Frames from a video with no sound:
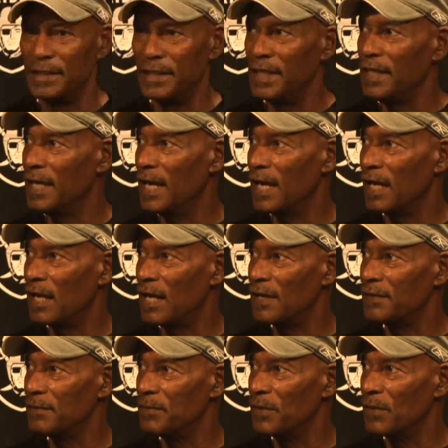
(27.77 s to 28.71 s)
Gene had a
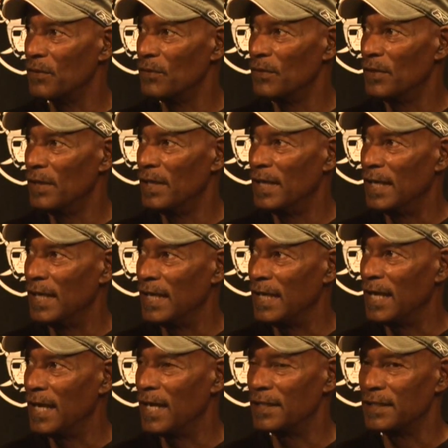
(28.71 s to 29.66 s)
lot to prove
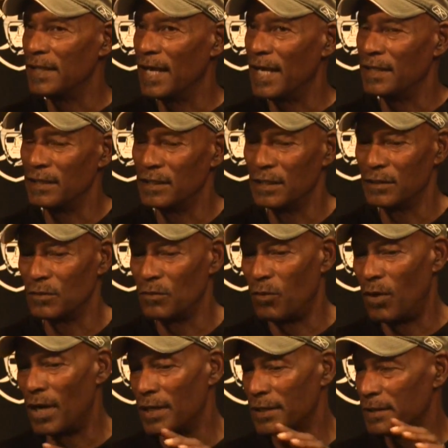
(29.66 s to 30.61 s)
he had, had good
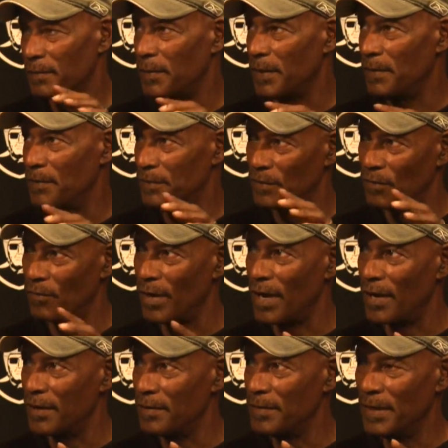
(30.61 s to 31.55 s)
quality people
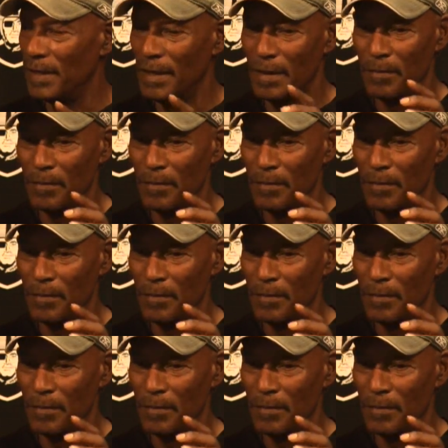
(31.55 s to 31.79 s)
around him,